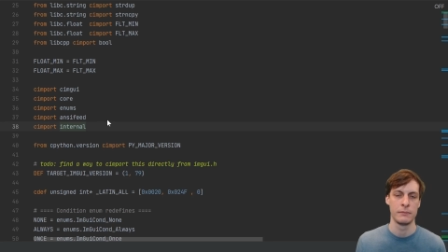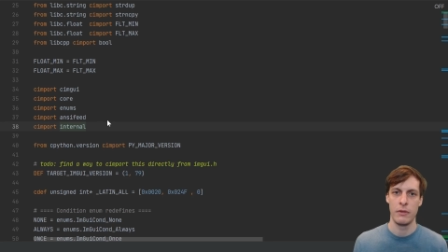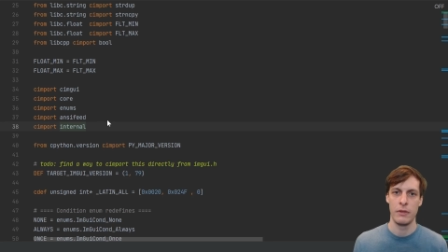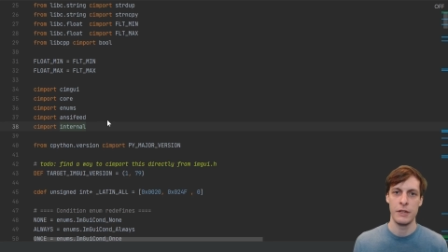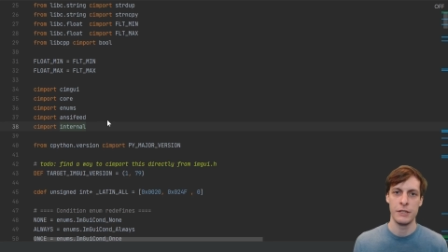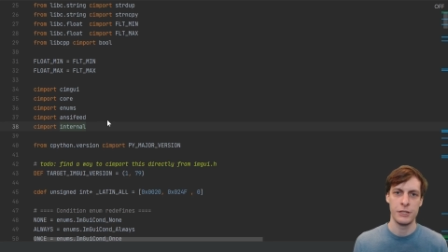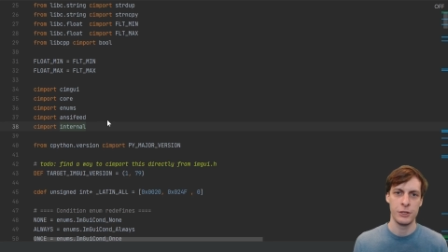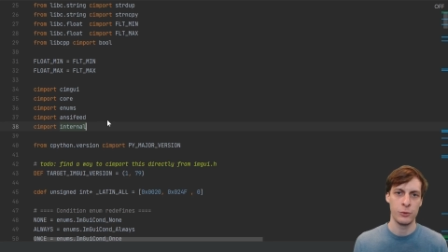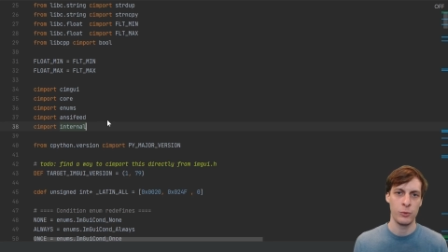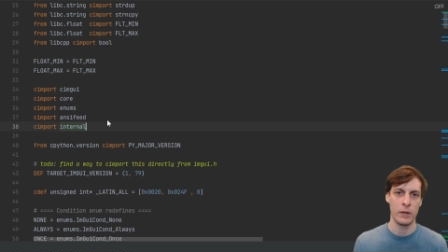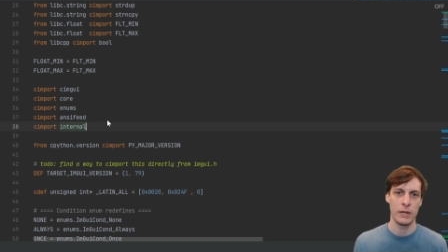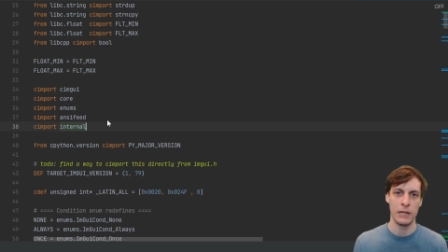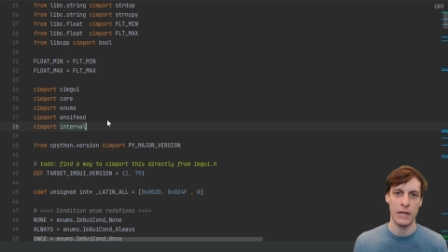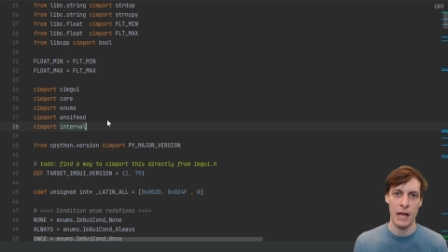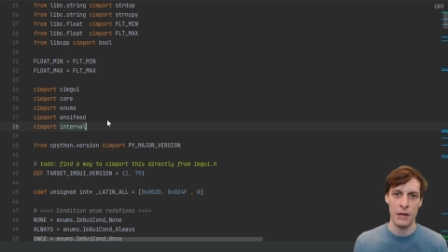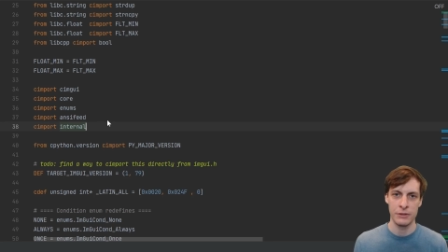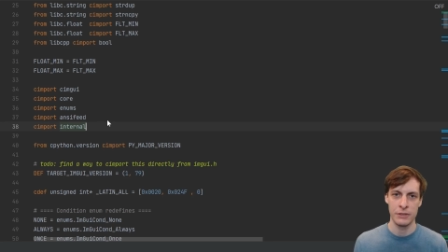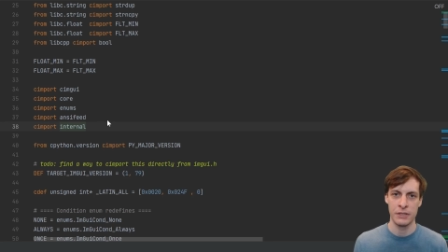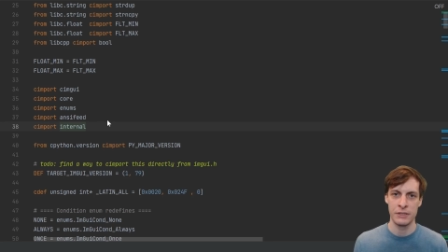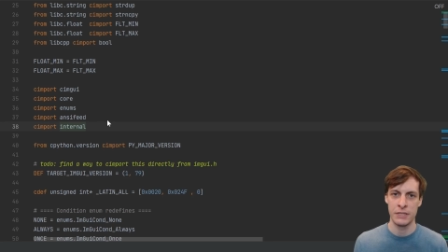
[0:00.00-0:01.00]
This is what
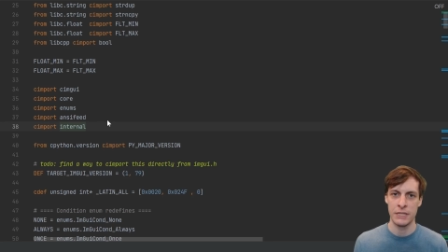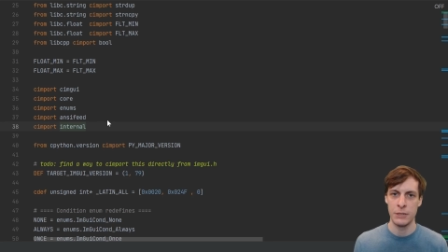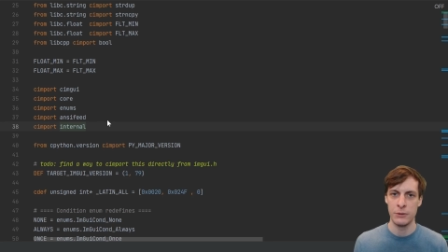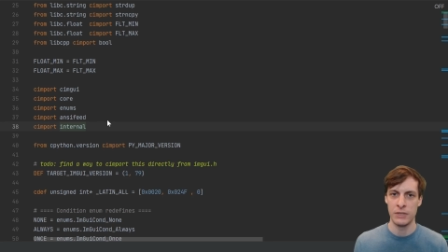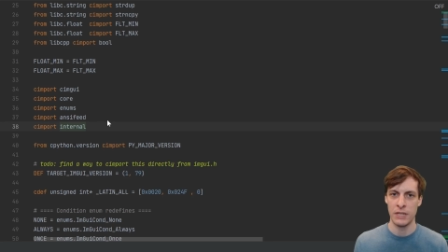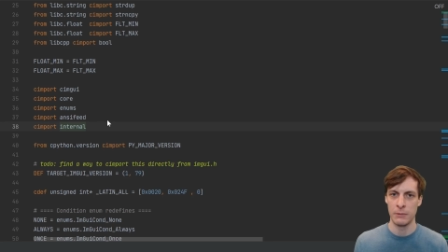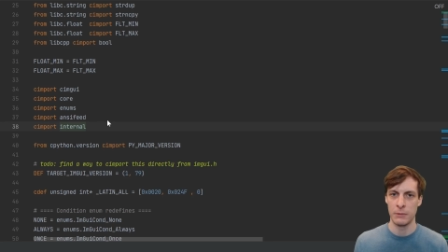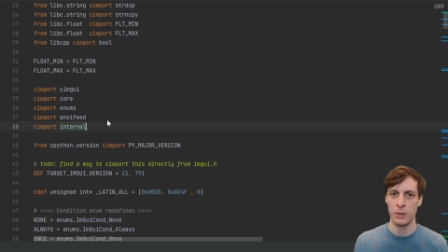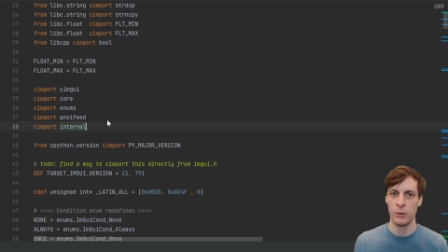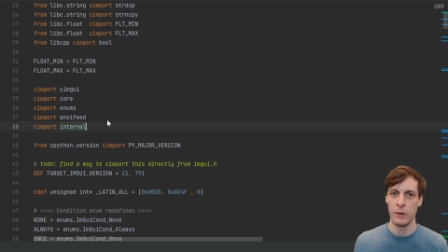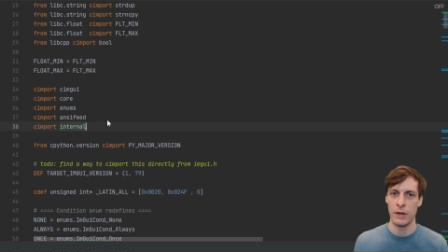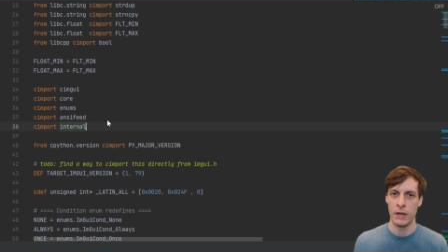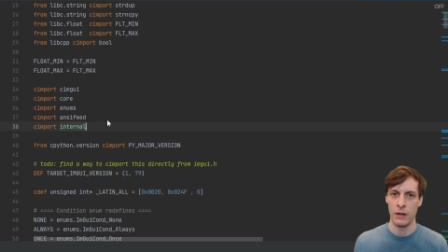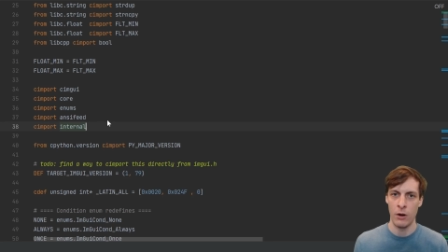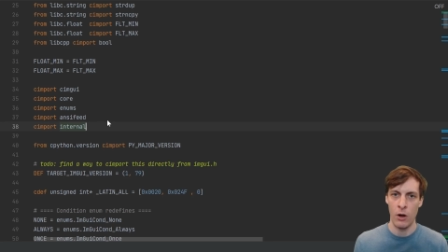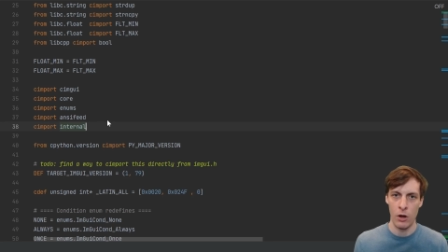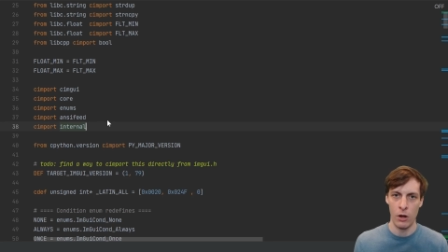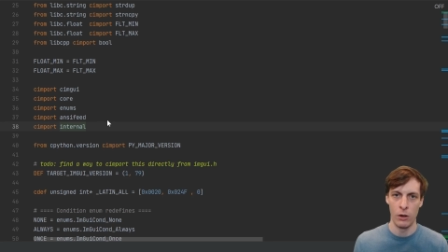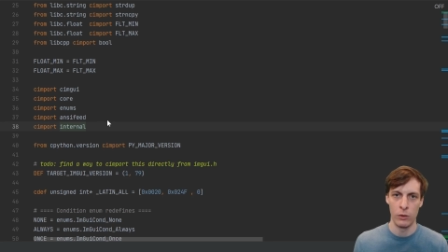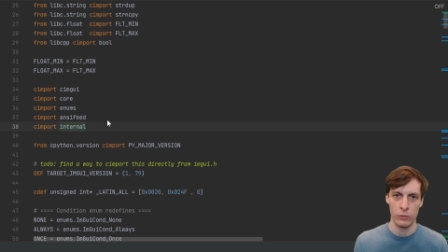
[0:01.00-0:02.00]
allows us to use ImGui at
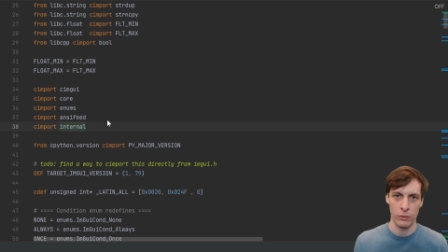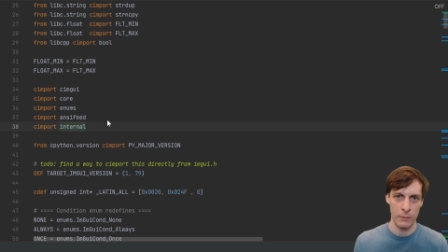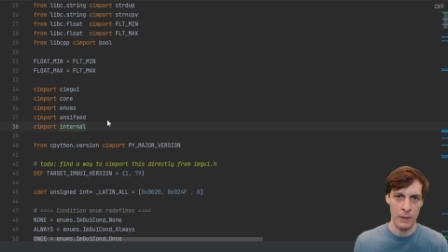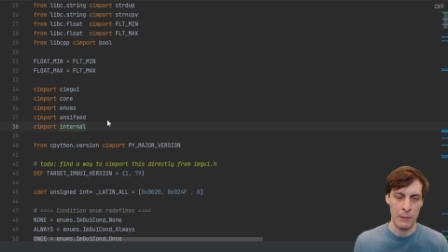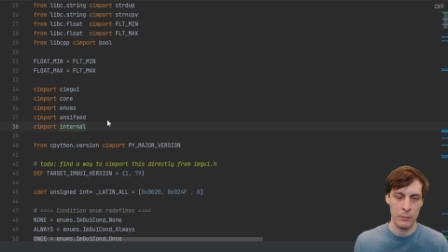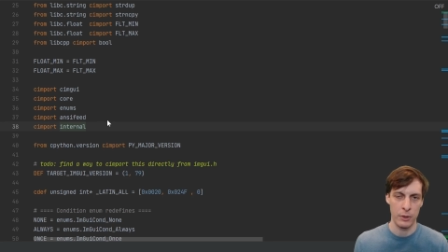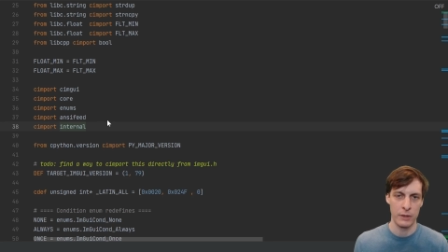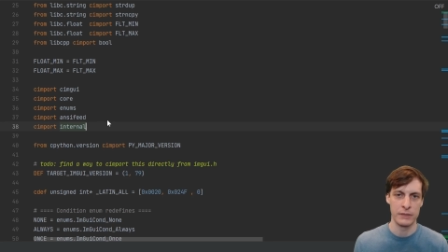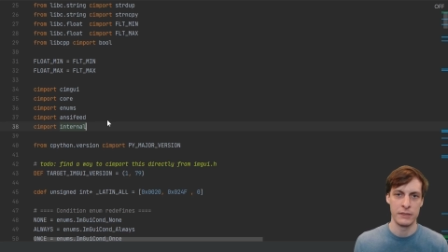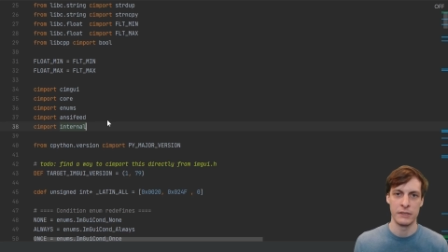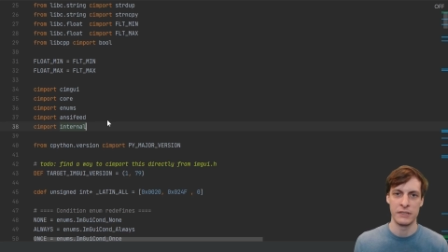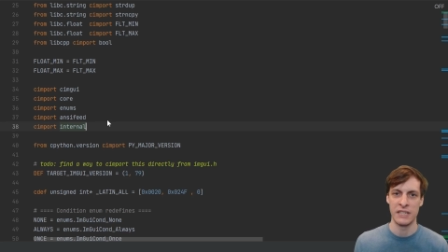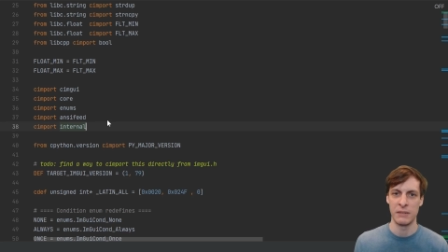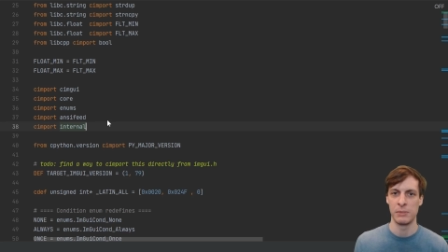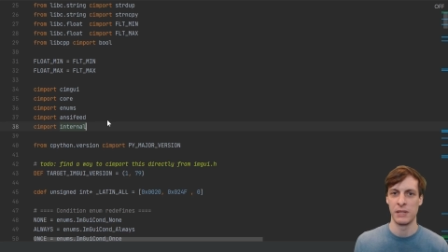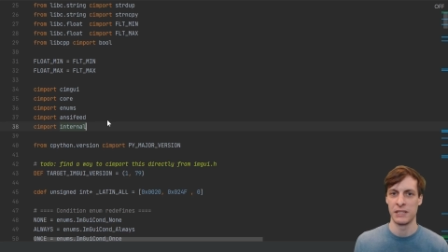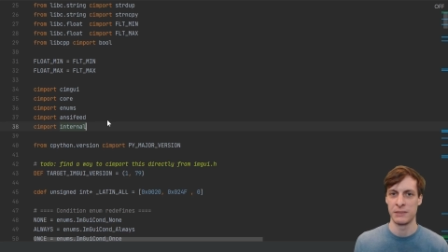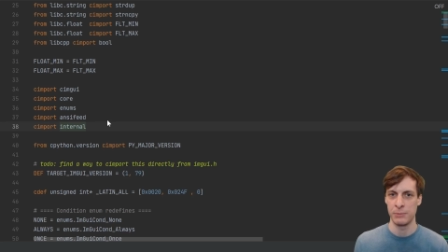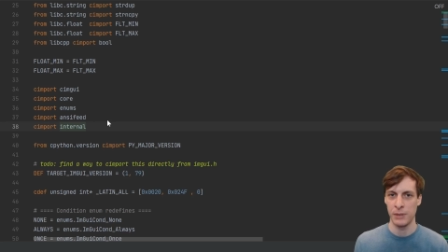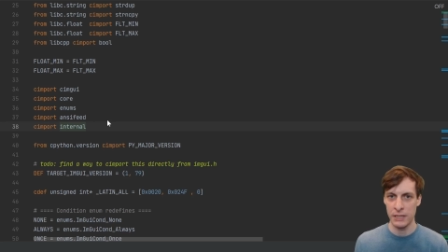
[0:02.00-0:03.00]
all. Remember, it's a C++
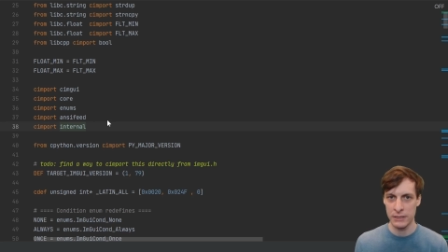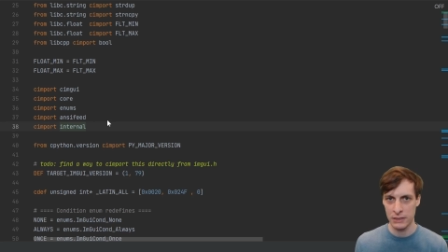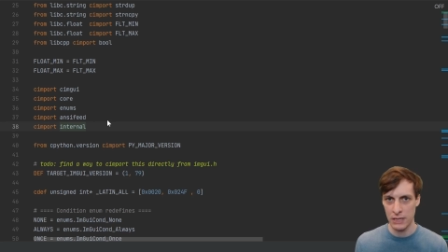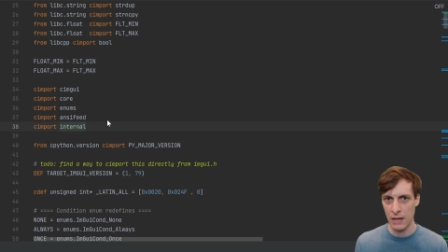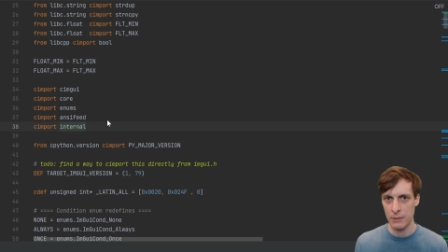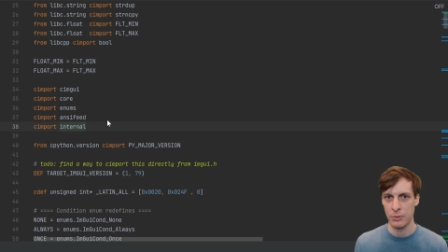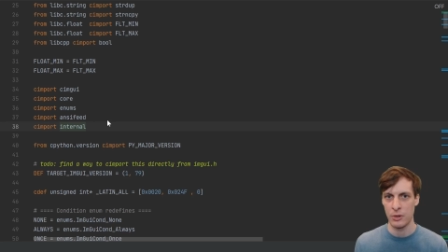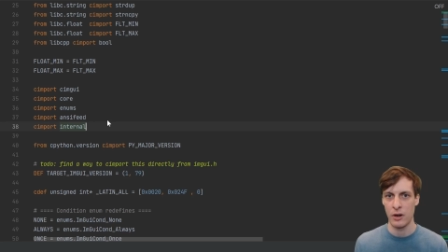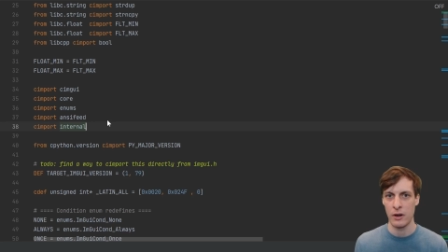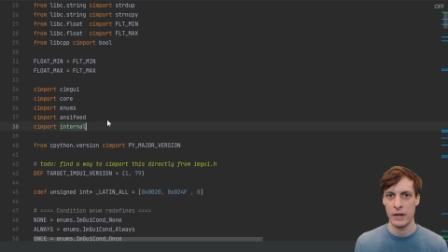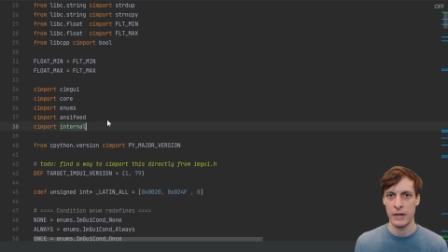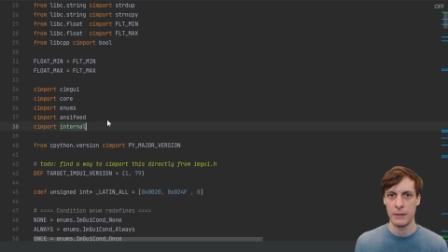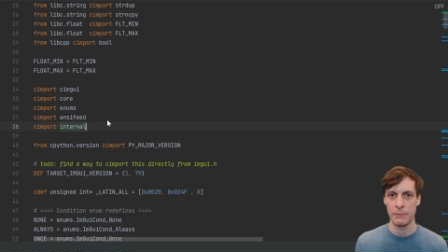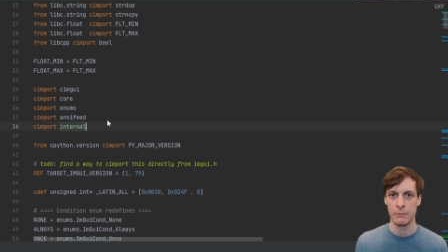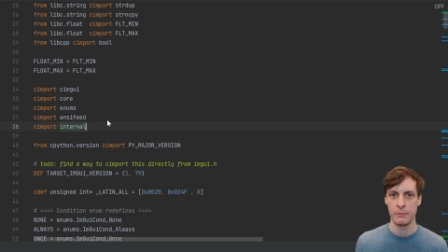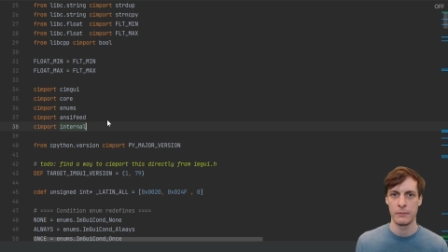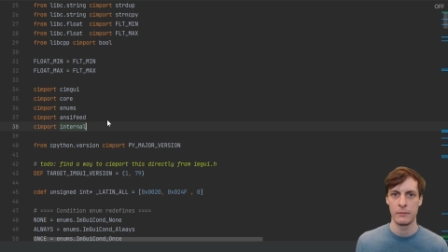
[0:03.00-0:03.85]
library.